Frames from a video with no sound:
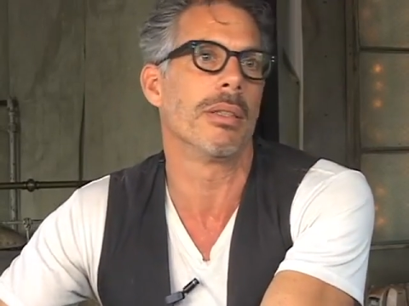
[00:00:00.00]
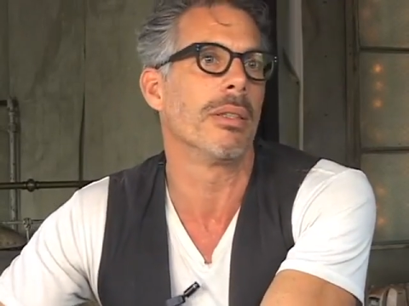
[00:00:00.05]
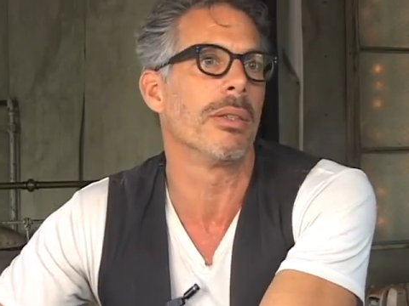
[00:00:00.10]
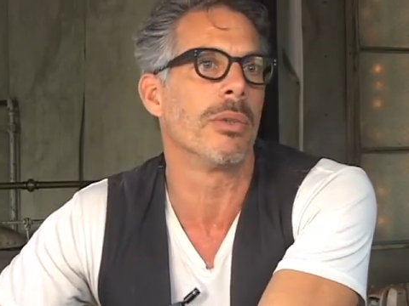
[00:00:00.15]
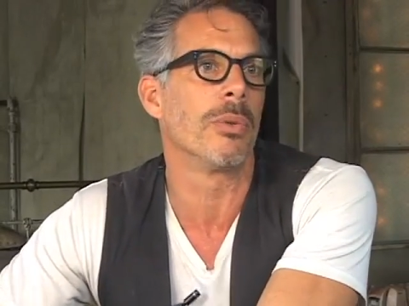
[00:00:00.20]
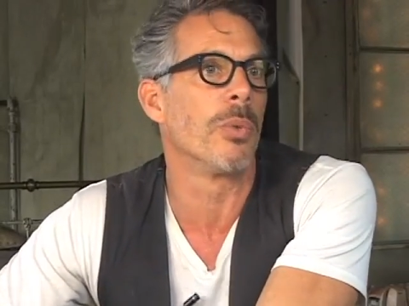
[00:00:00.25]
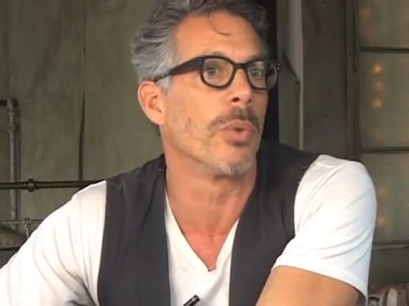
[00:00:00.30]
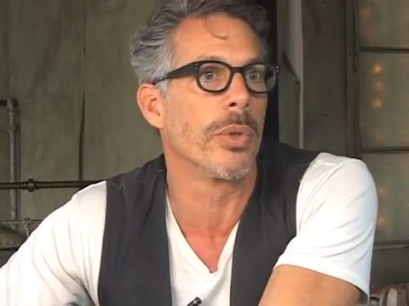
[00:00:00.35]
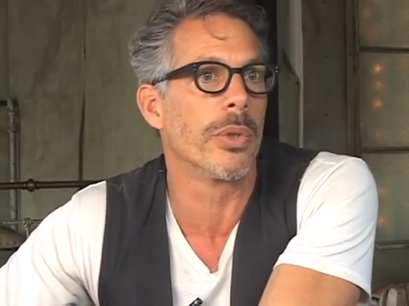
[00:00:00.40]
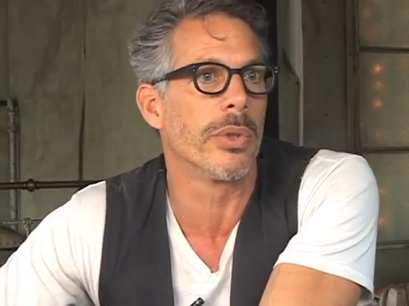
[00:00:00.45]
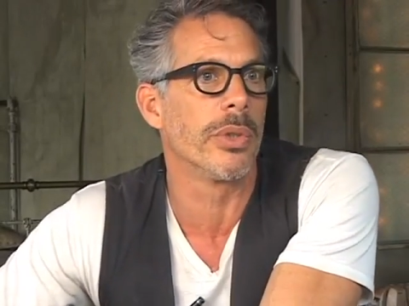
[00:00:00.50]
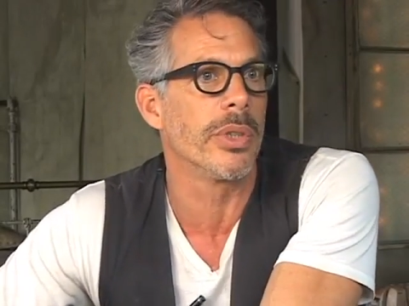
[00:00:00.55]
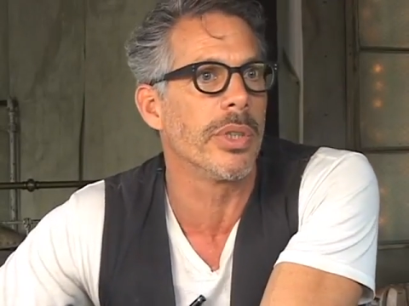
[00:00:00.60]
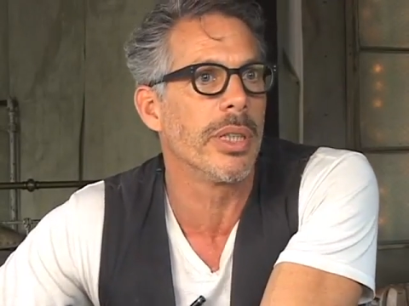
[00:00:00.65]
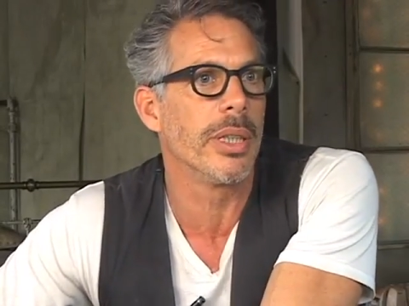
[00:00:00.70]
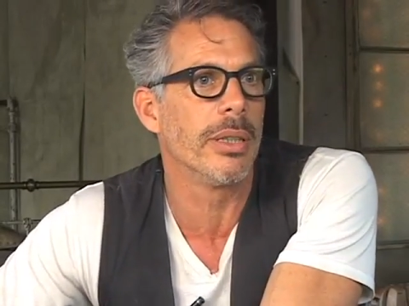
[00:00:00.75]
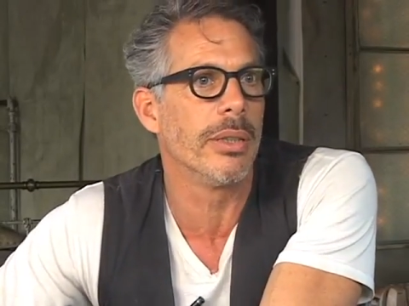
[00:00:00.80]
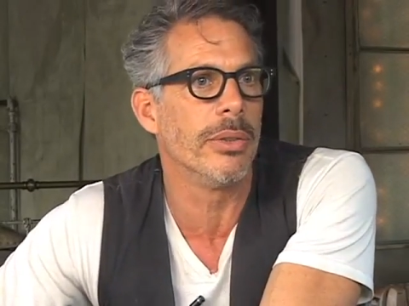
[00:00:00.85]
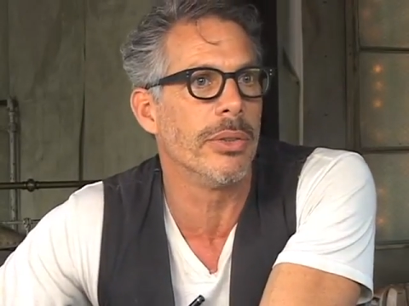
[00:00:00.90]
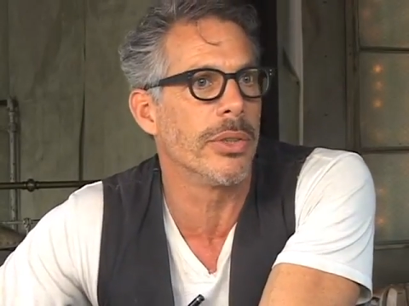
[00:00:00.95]
the world
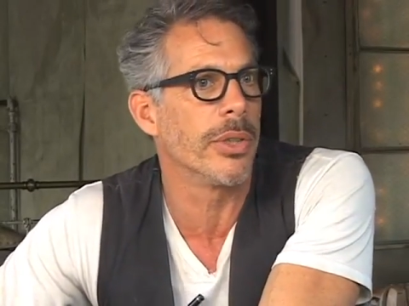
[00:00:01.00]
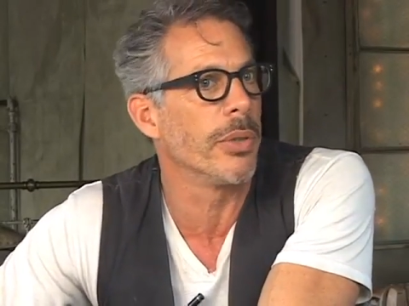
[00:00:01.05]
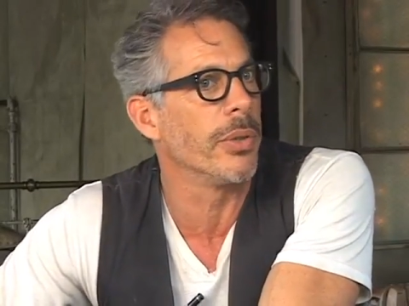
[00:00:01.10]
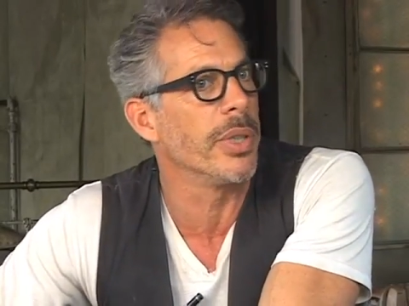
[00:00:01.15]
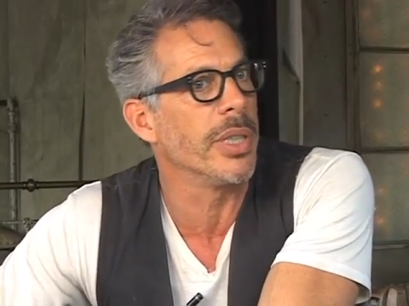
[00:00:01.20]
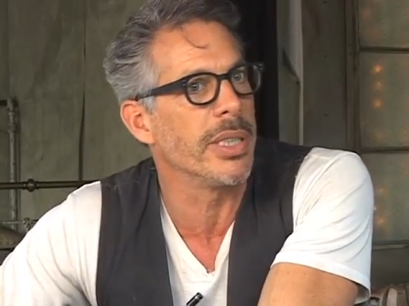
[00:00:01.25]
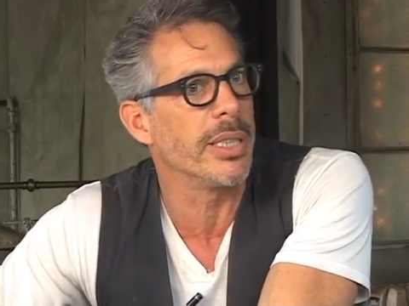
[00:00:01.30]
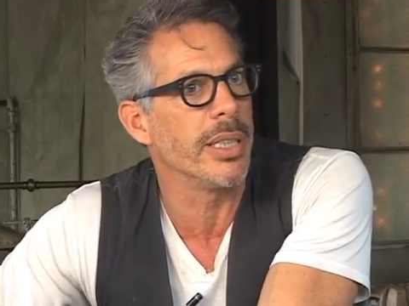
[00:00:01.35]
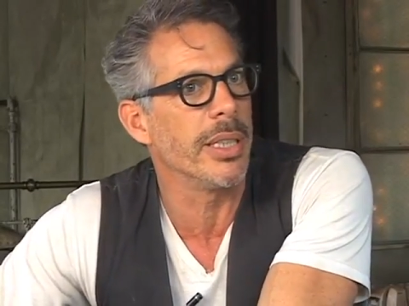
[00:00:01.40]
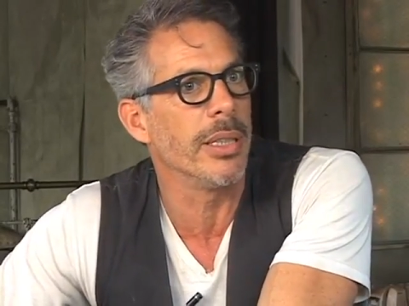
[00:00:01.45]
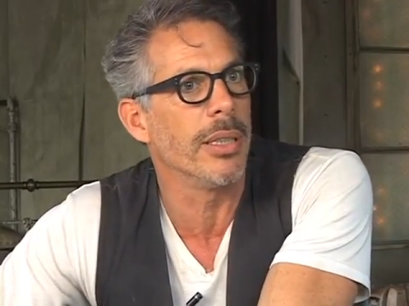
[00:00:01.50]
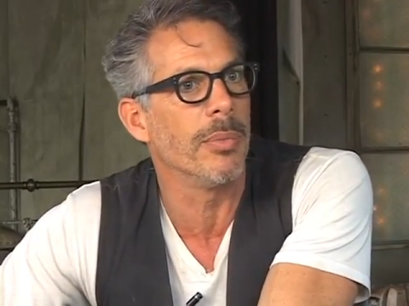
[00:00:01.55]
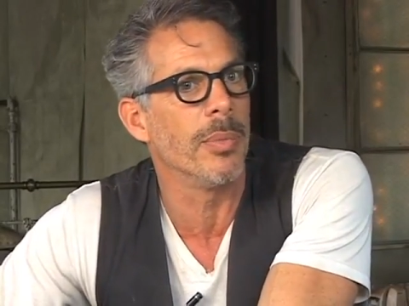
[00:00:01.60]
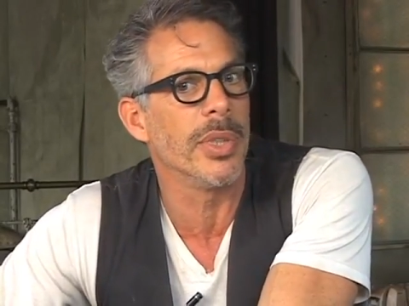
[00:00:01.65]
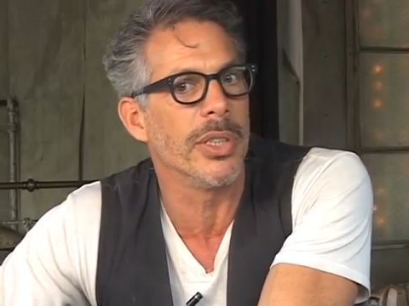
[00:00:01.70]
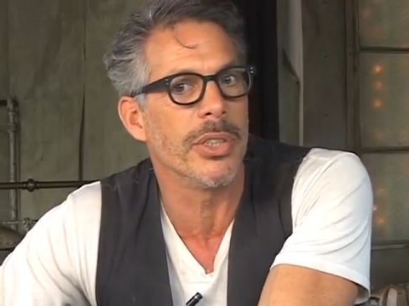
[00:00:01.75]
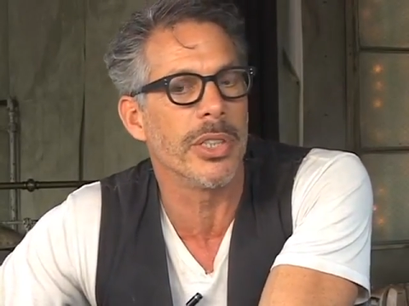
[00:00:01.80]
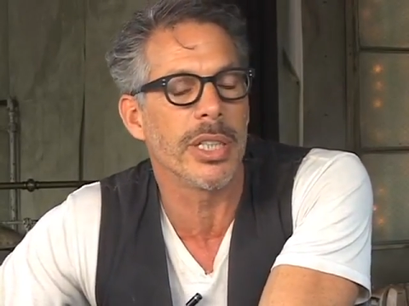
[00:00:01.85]
who's going to see them and